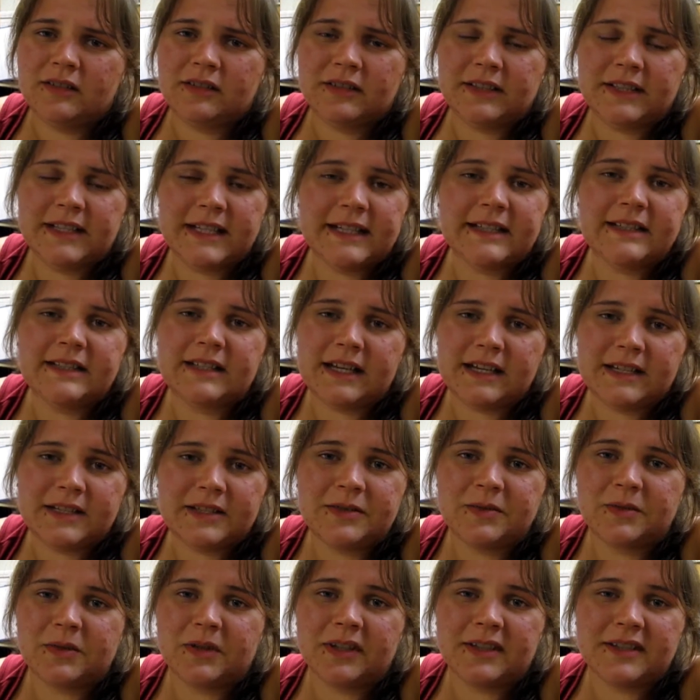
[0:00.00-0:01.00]
dictate
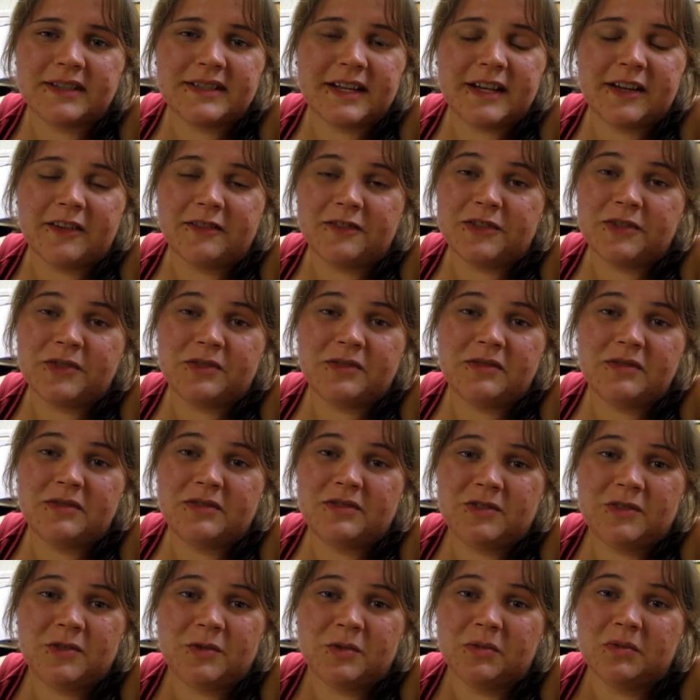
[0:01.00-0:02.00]
to ourselves
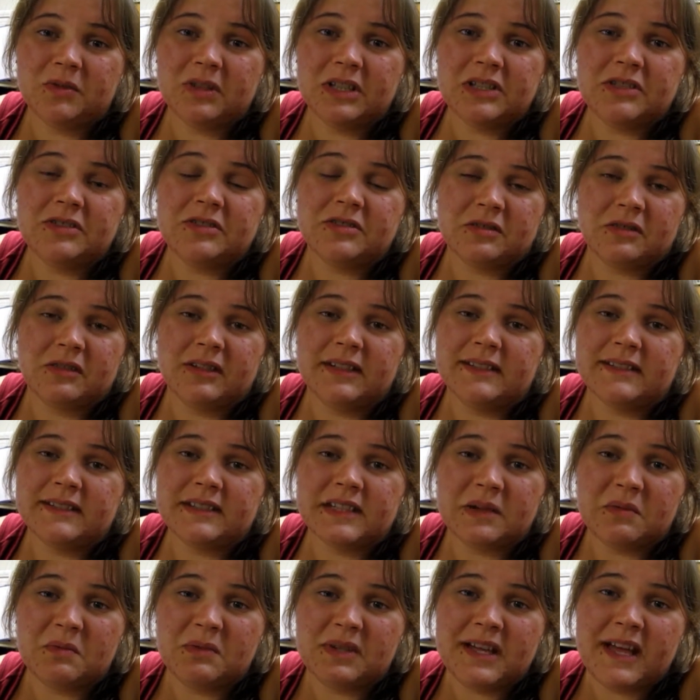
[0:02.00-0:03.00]
to rejoice
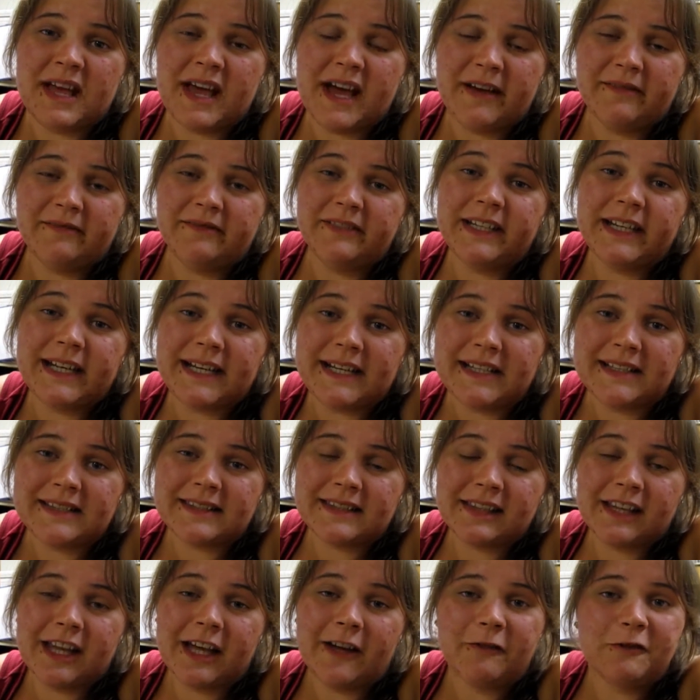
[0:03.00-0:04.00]
that we have days
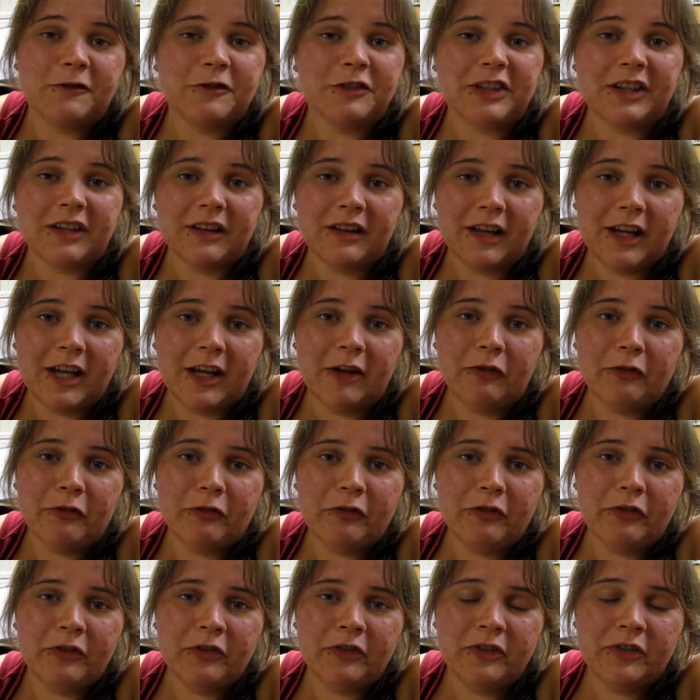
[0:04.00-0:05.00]
left to
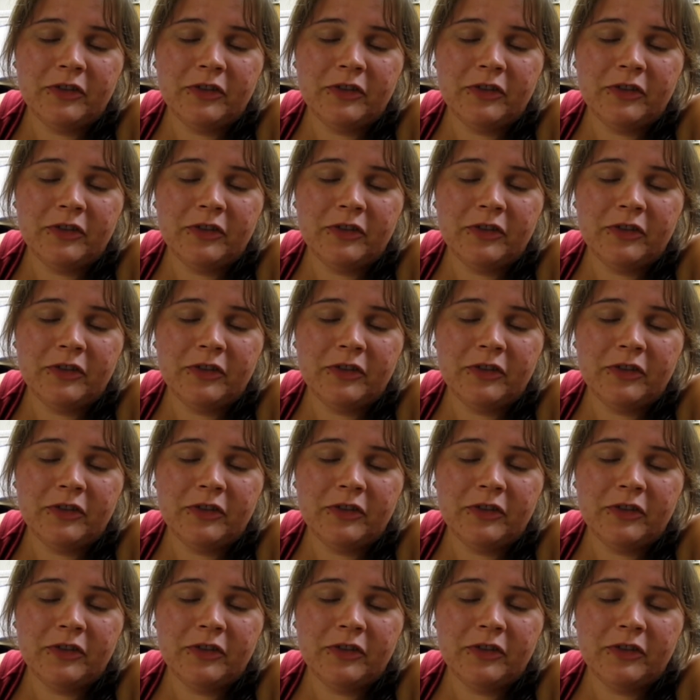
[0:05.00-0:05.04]
live.